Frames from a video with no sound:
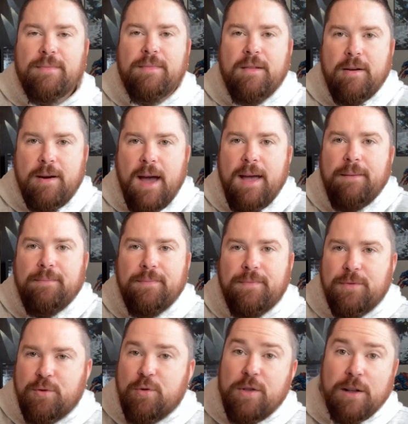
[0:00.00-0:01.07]
all right?
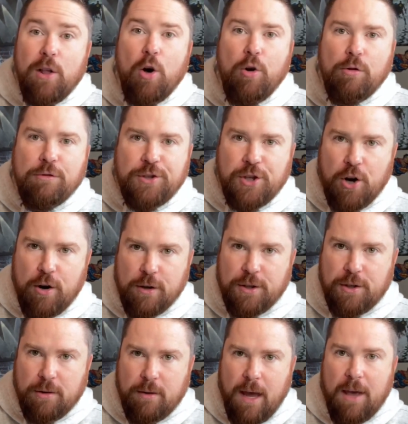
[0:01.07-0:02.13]
Through the local
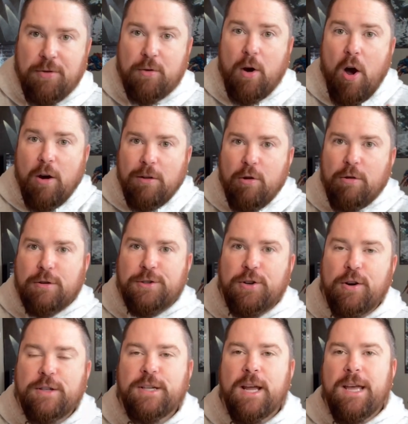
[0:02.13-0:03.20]
church, okay? Through our local
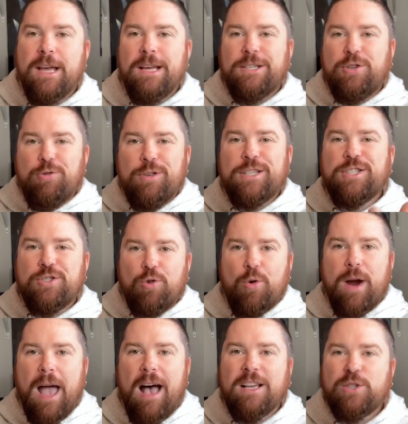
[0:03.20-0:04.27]
church to the
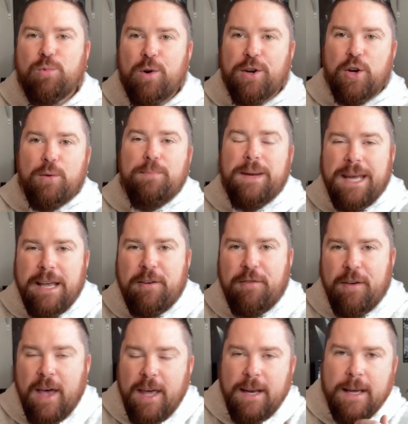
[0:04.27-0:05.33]
storehouse where you're being
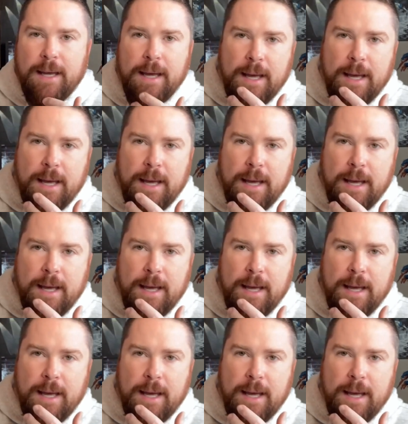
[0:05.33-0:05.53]
fed.